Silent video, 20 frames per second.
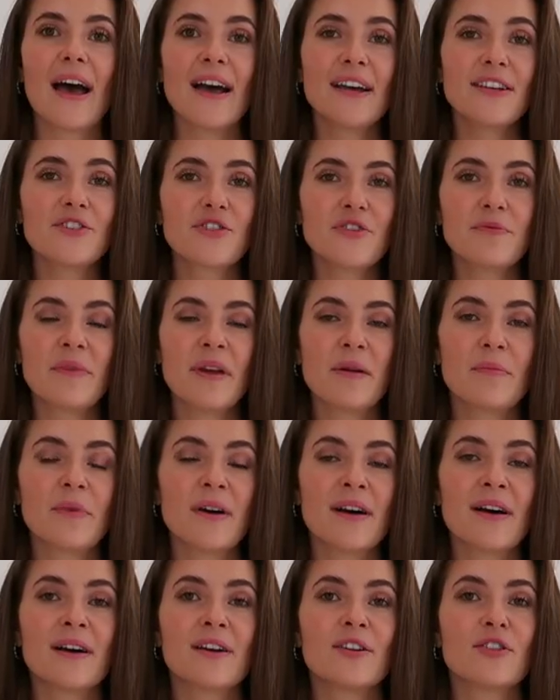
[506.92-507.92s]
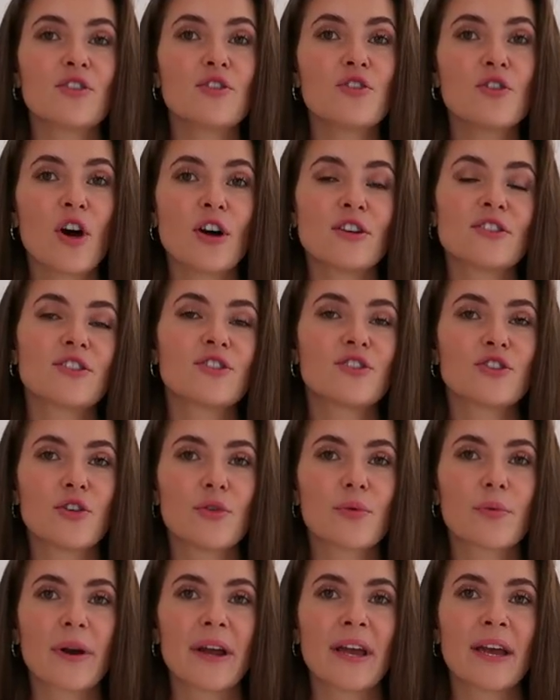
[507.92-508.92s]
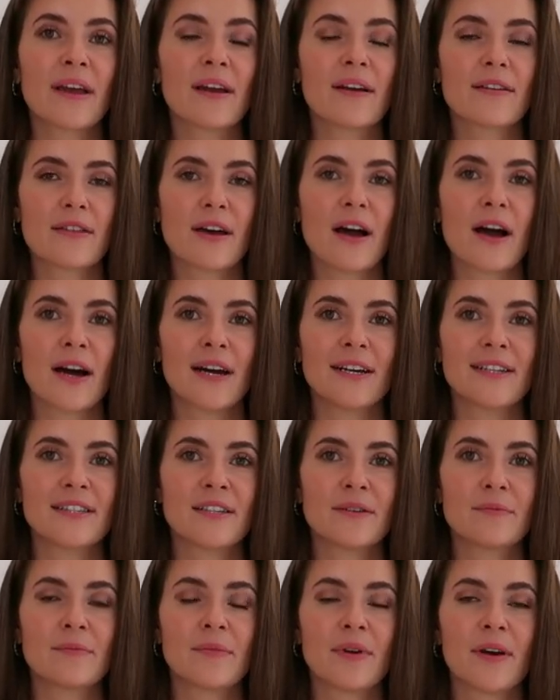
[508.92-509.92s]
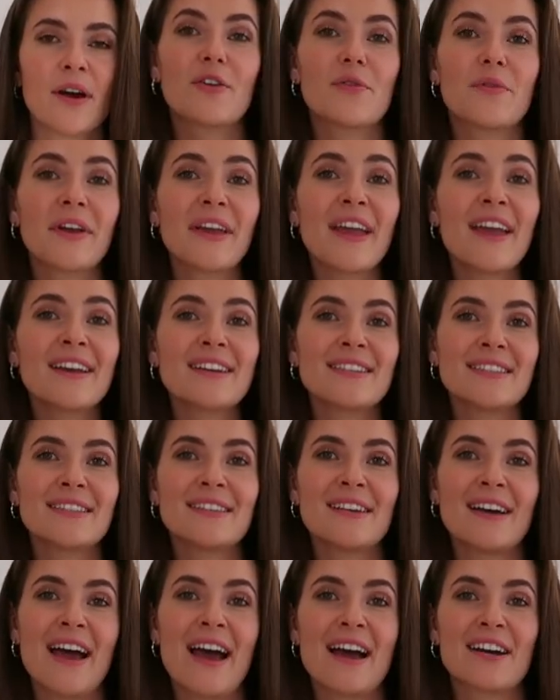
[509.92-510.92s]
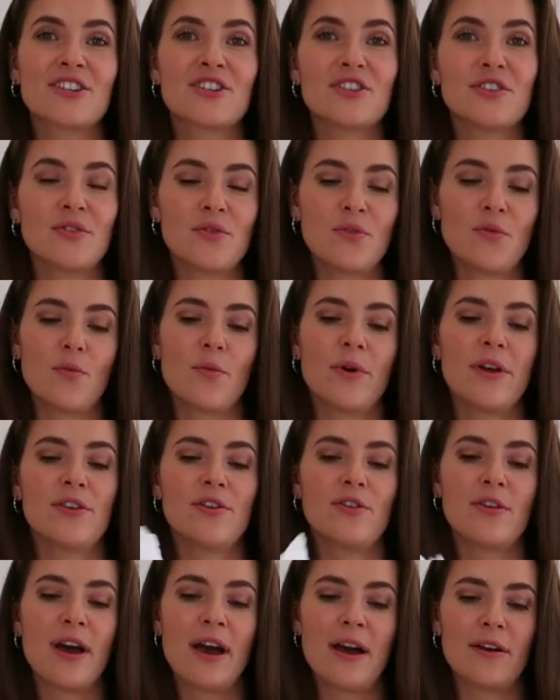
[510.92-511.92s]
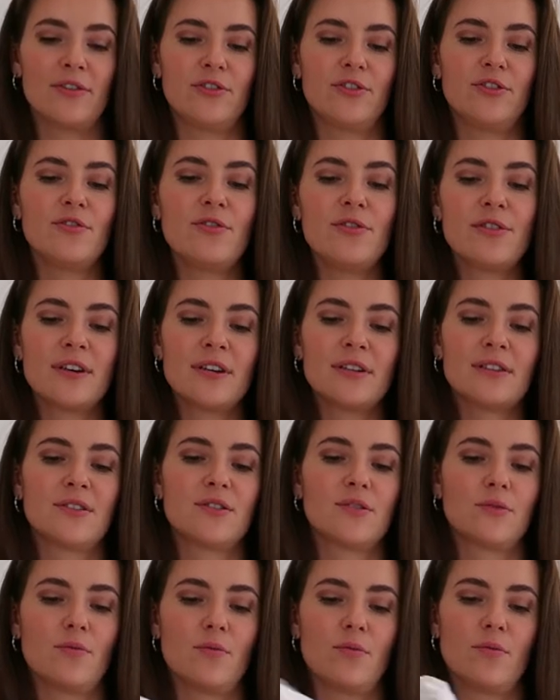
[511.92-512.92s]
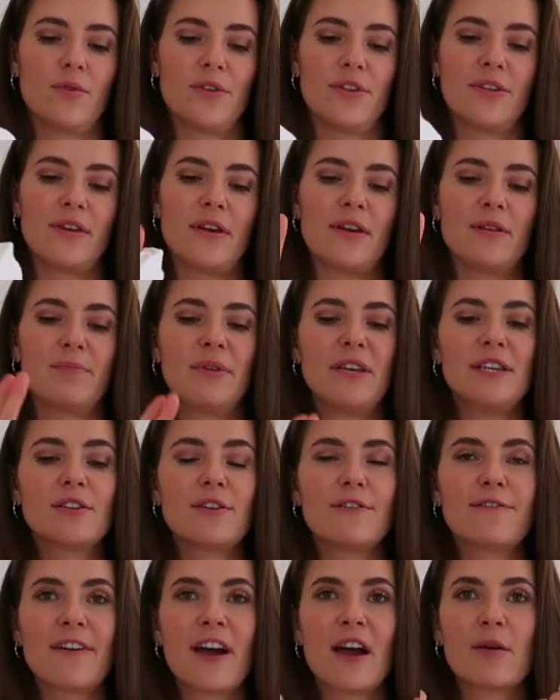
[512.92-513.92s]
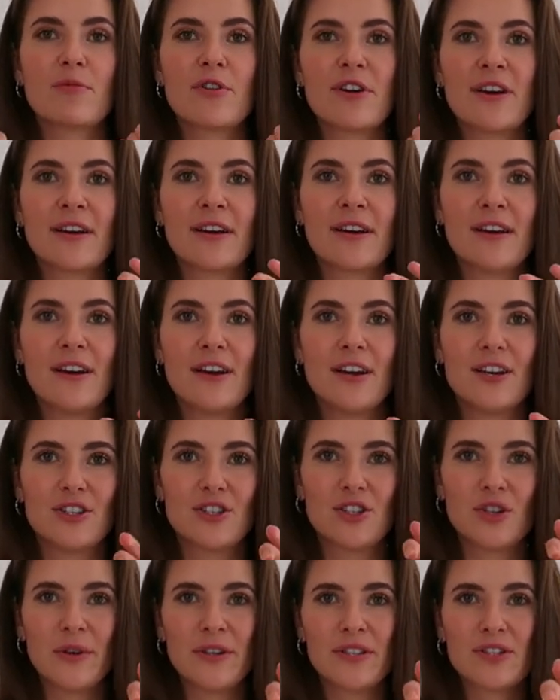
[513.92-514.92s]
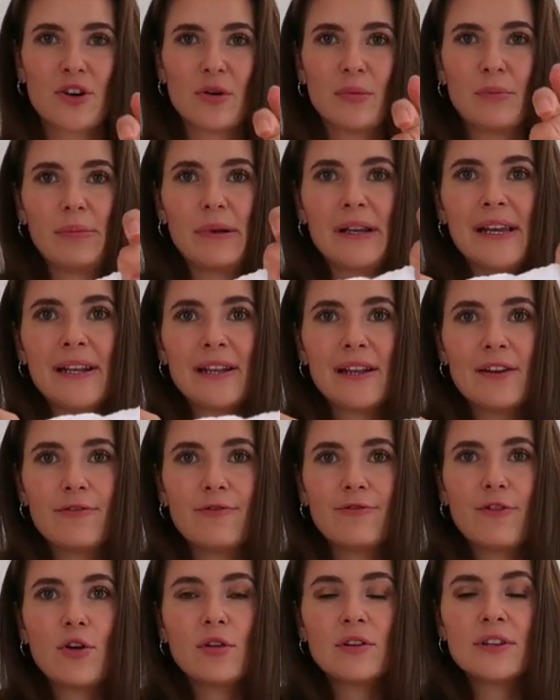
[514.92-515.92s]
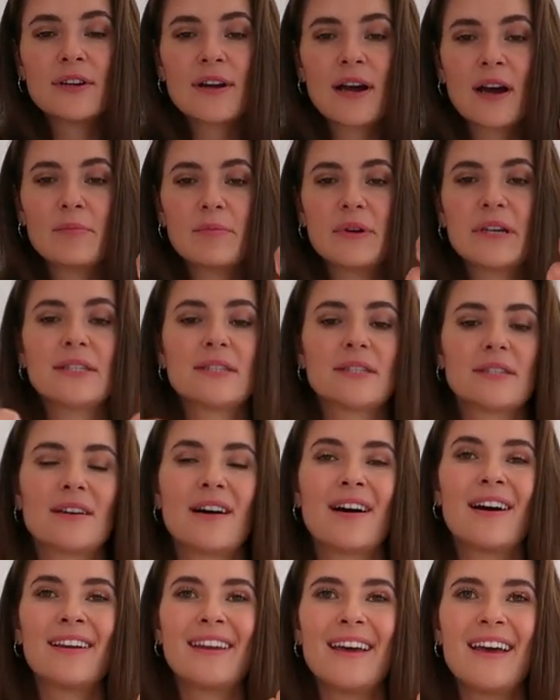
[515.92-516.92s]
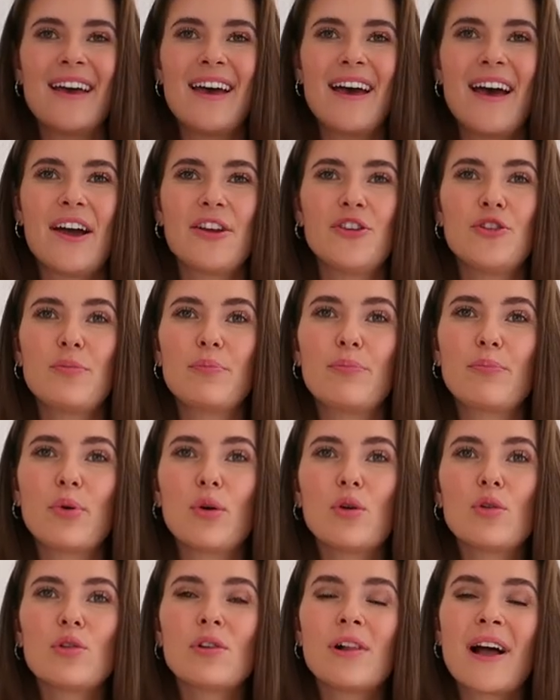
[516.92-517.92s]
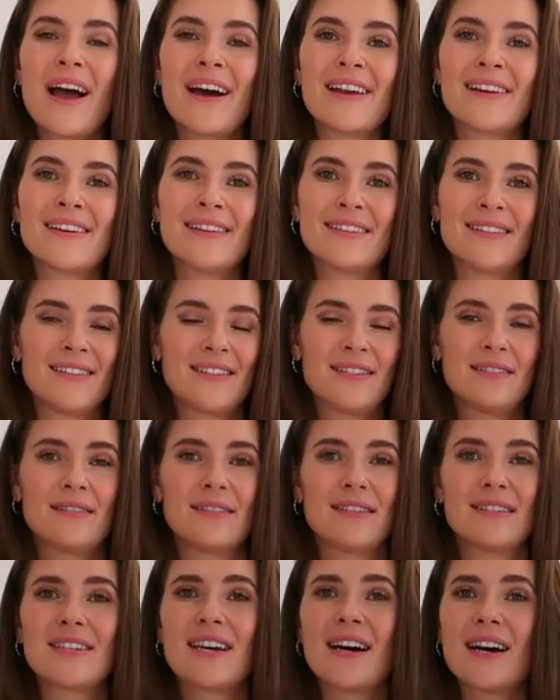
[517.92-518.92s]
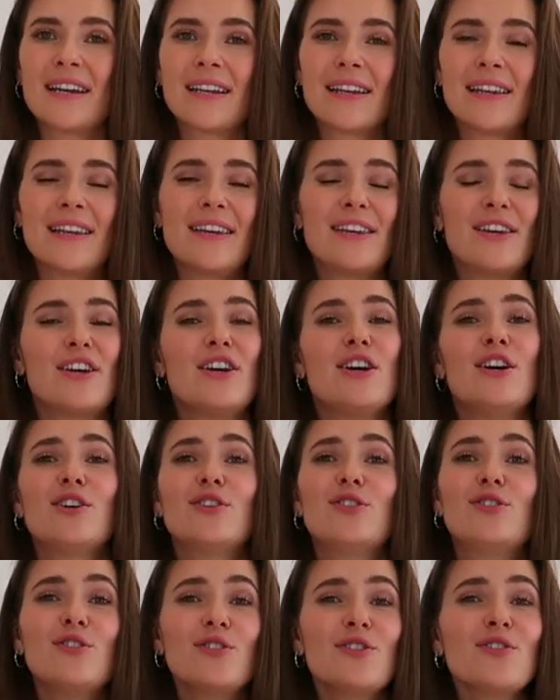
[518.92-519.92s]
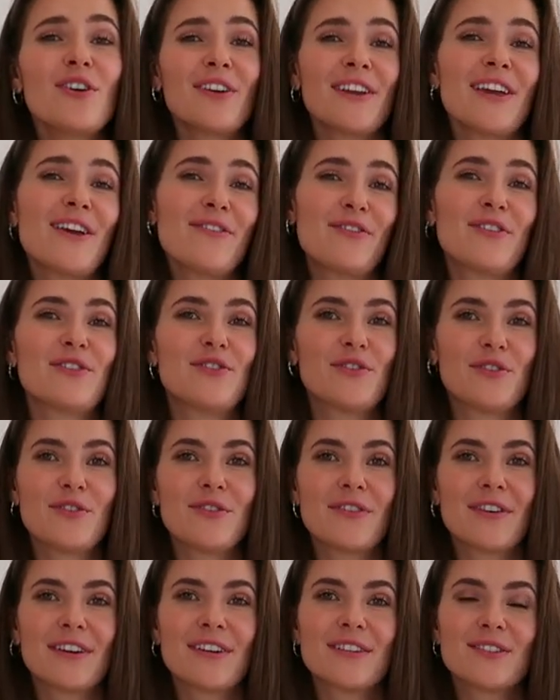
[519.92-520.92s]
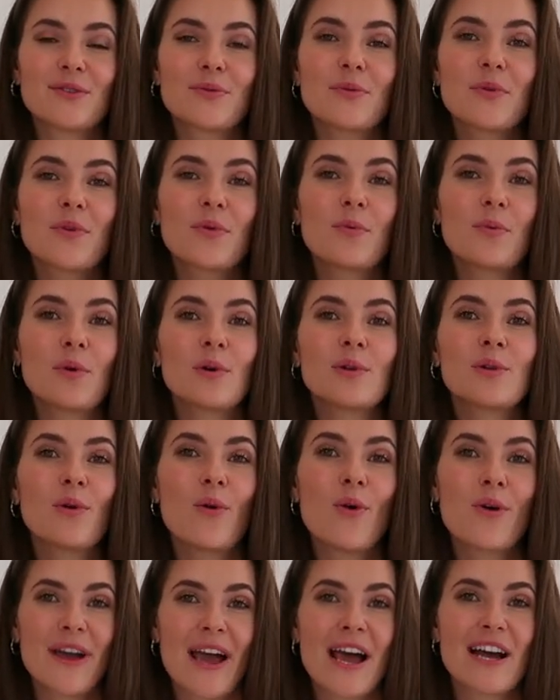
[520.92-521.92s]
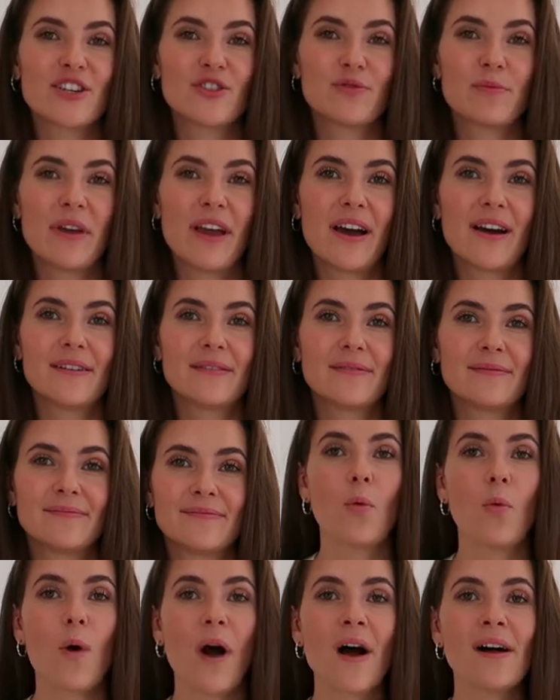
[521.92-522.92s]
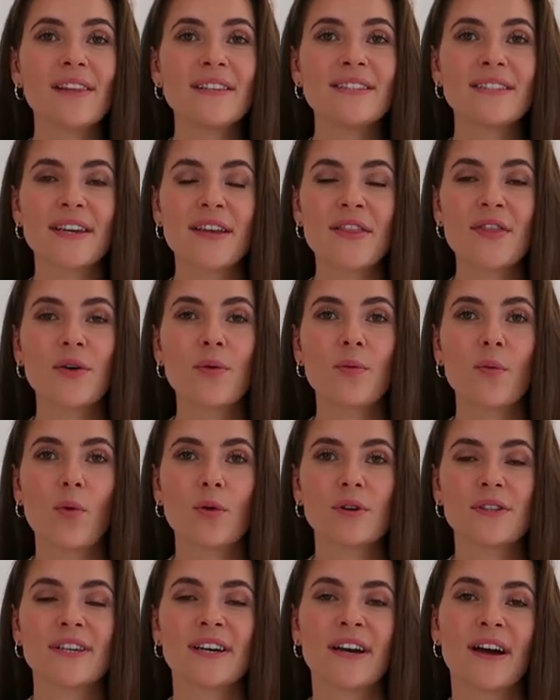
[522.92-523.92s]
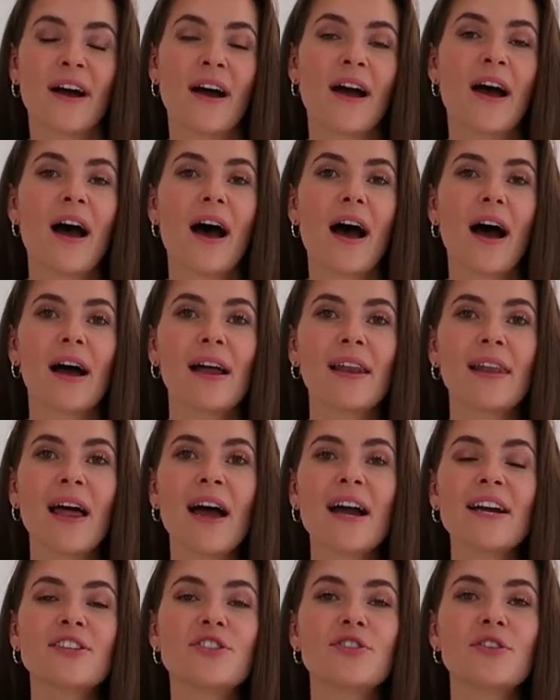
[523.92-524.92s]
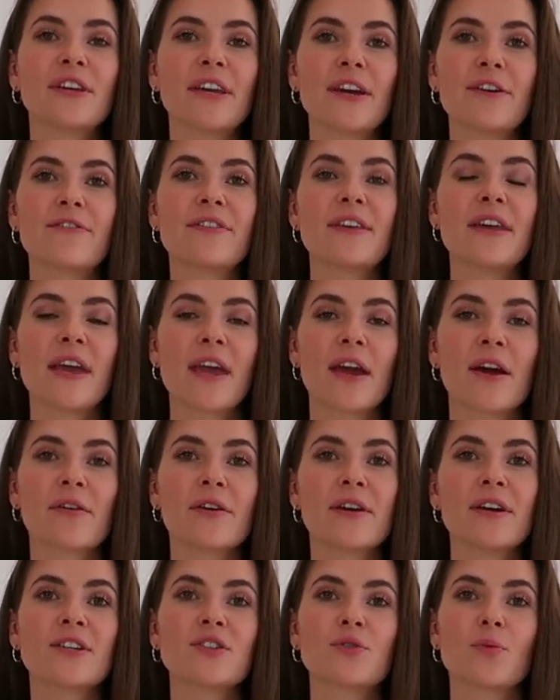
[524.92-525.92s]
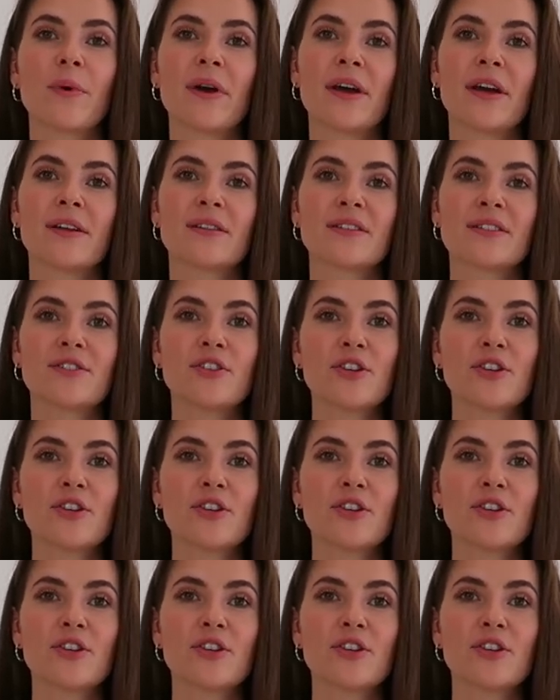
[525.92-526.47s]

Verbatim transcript: and remember not to wring the item. Wringing is the action when you do this with a piece of fabric so it's completely folded up inside and you pull at it tightly. Do not ever do this with wool or cashmere. While it's in the water, I like to give the areas where it's